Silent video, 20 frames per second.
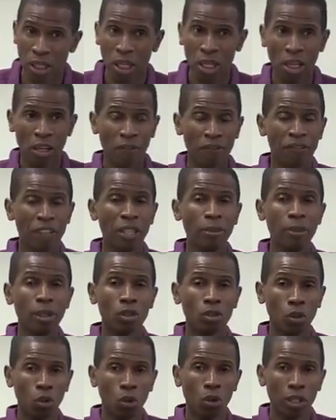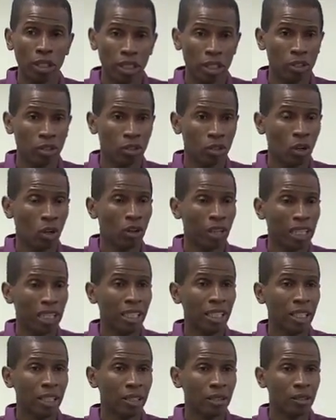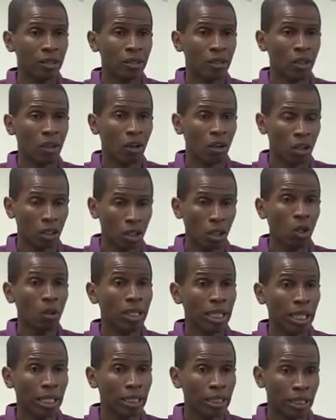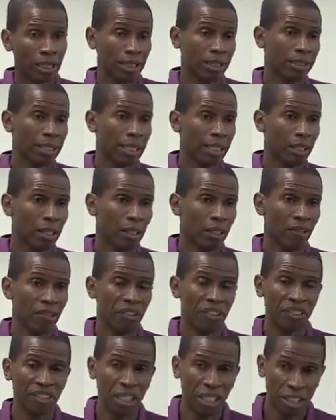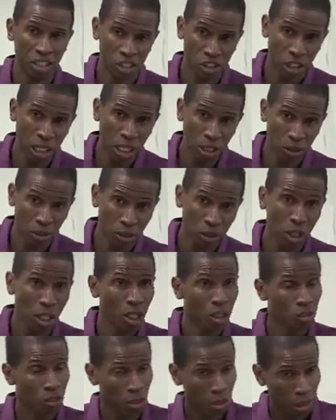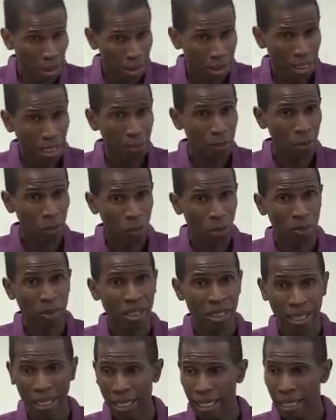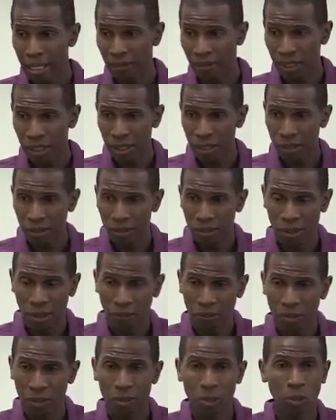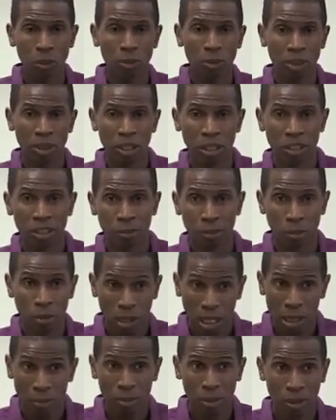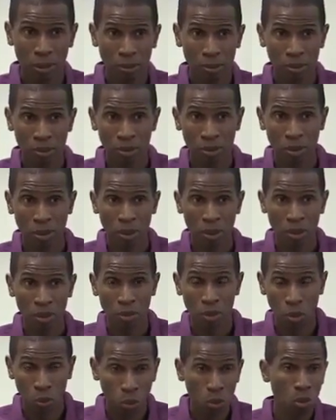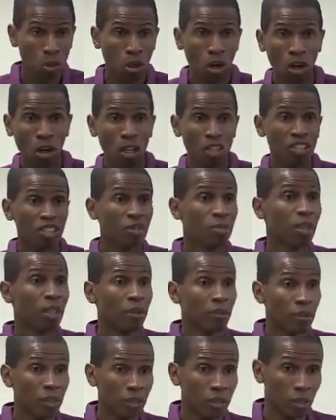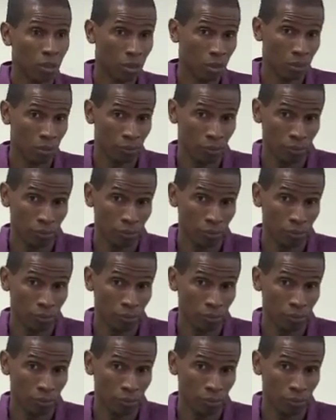females' organs are located at the site of the 2nd chakra. So a lot of time when women have these female reproductive problems, the root cause is metaphysical.